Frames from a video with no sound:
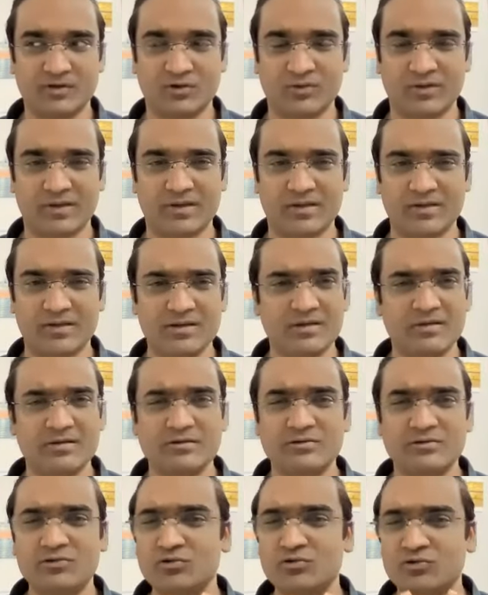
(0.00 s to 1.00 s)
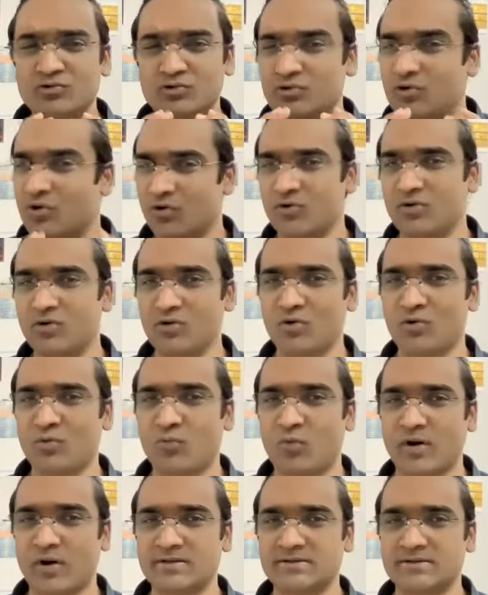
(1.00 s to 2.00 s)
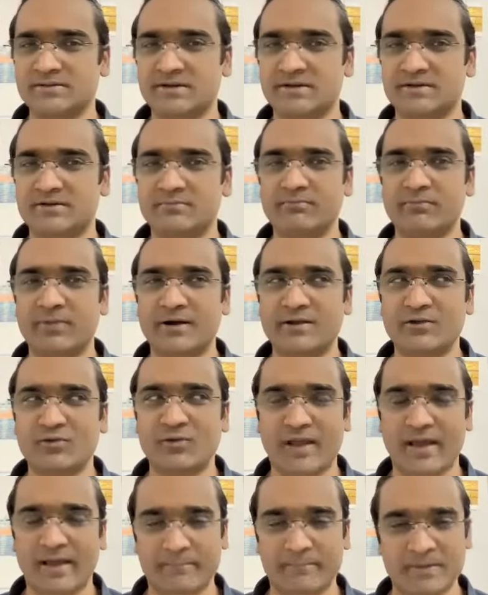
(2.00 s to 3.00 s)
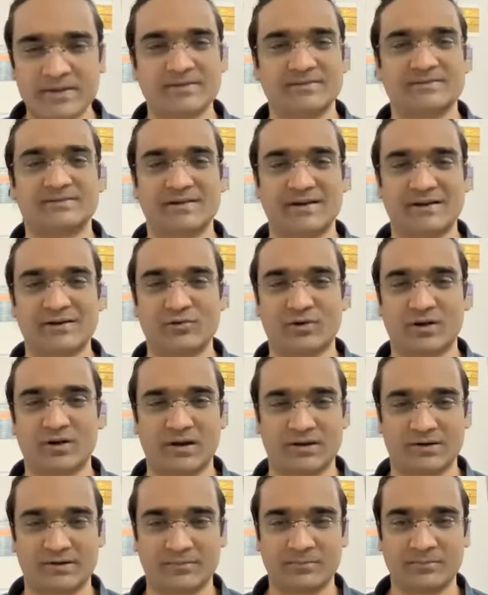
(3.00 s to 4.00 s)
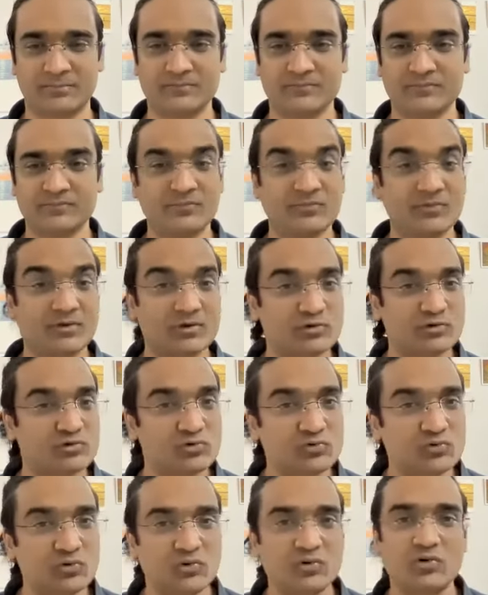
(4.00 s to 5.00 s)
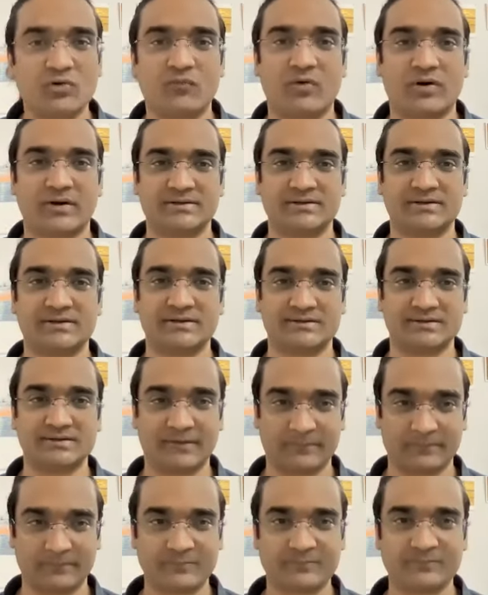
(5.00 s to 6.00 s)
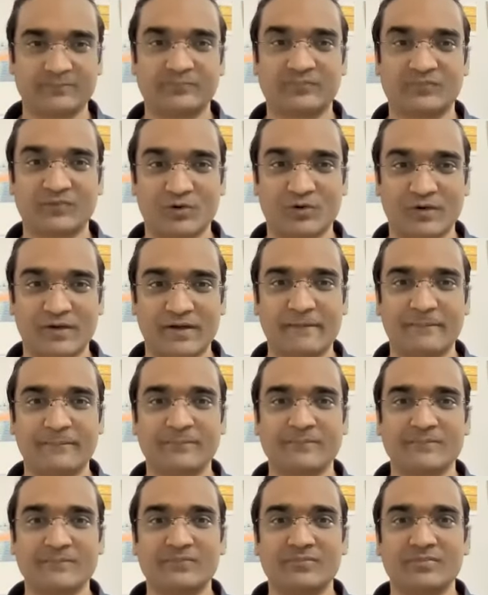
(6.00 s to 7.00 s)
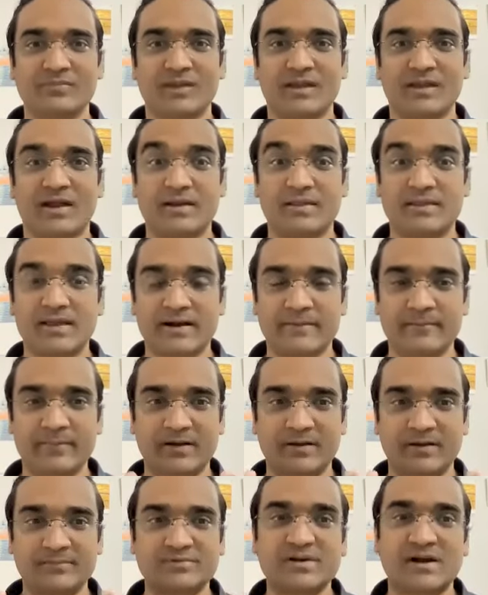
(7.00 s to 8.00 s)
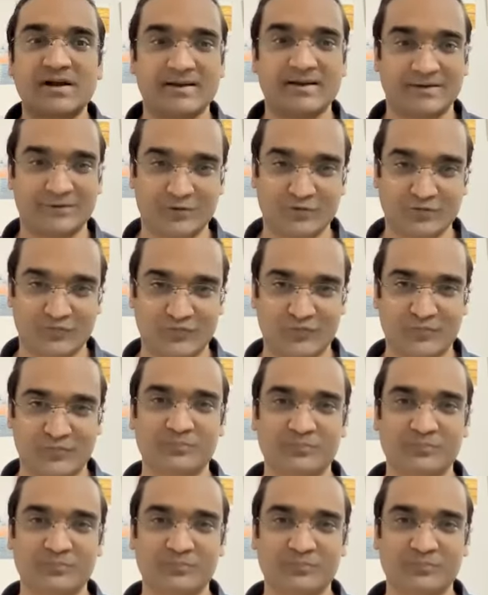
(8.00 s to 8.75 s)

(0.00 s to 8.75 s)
Okay. You don't know what is it, but you are happy inside your heart. You don't know what is the reason. Okay. And that becomes addictive.